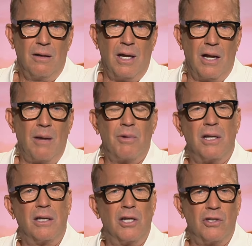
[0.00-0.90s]
and I'm going
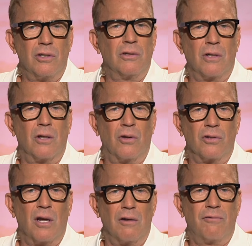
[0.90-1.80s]
to get you to those
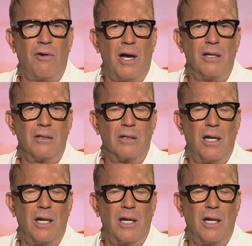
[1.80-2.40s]
gunfights,